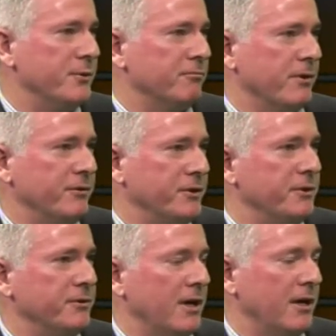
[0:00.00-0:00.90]
and
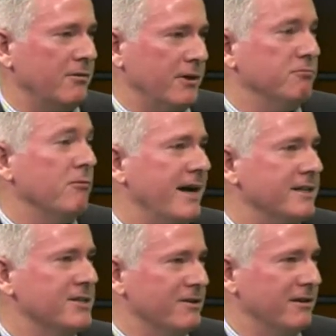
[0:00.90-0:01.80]
revenue and
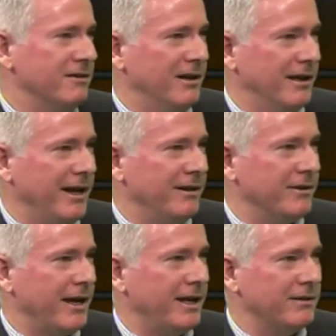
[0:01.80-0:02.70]
rates are hand
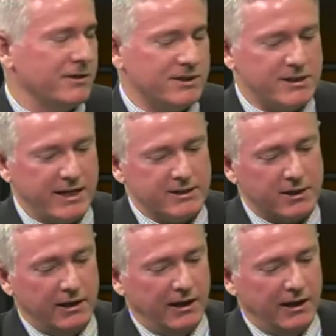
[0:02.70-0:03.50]
in hand in this sense.